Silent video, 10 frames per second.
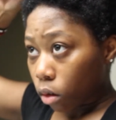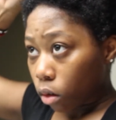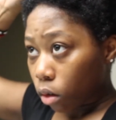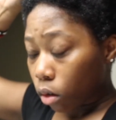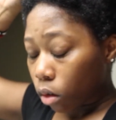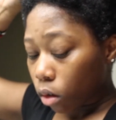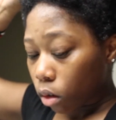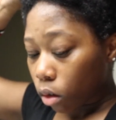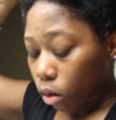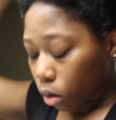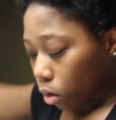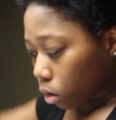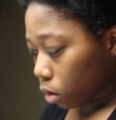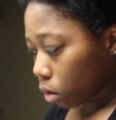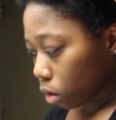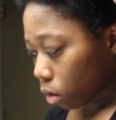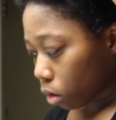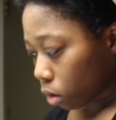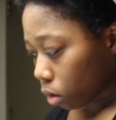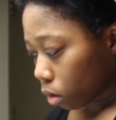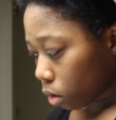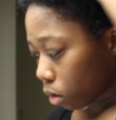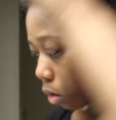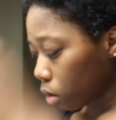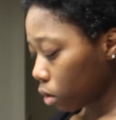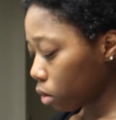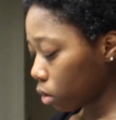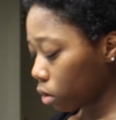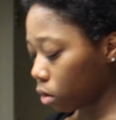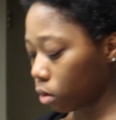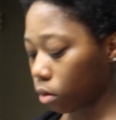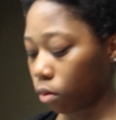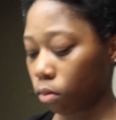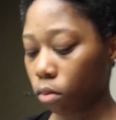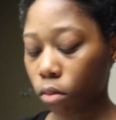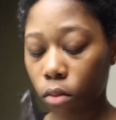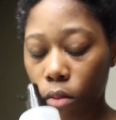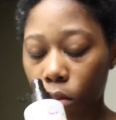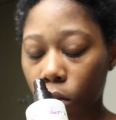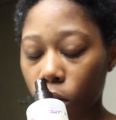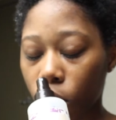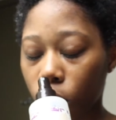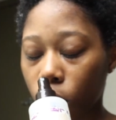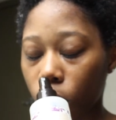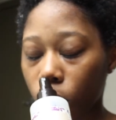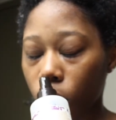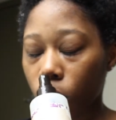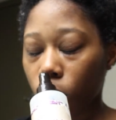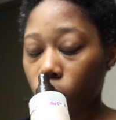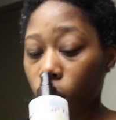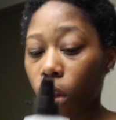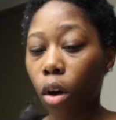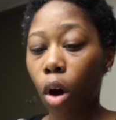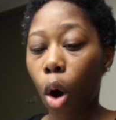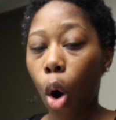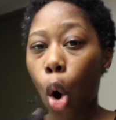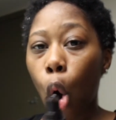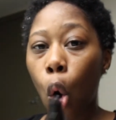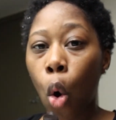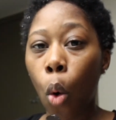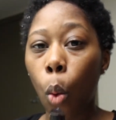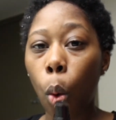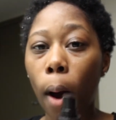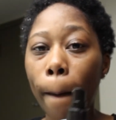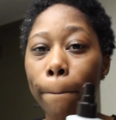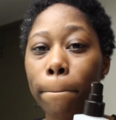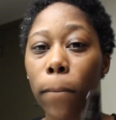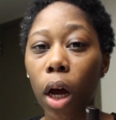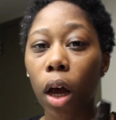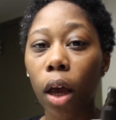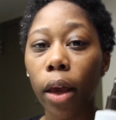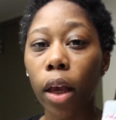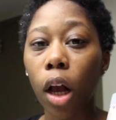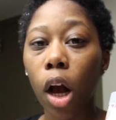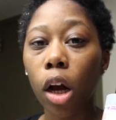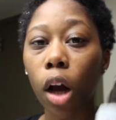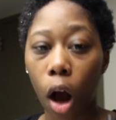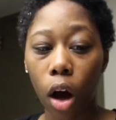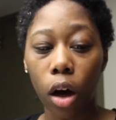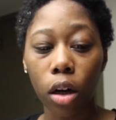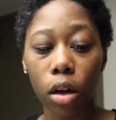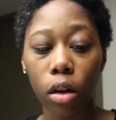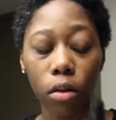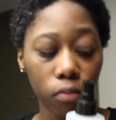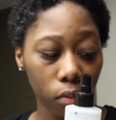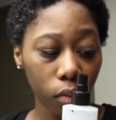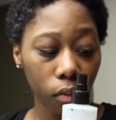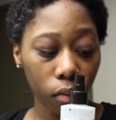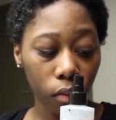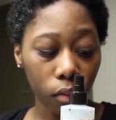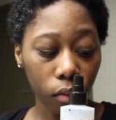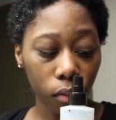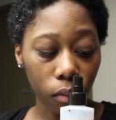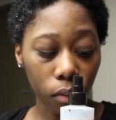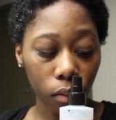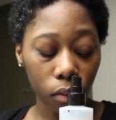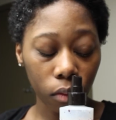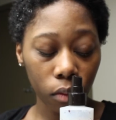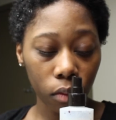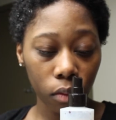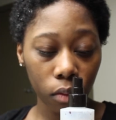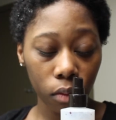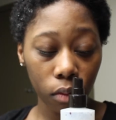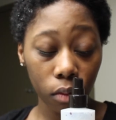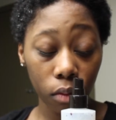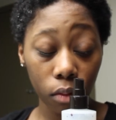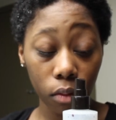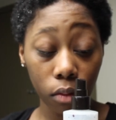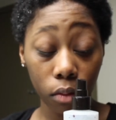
to basically not have to worry about a whole bunch of knots. Yes, it smells amazing, Kianna. It smells amazing. You should buy five more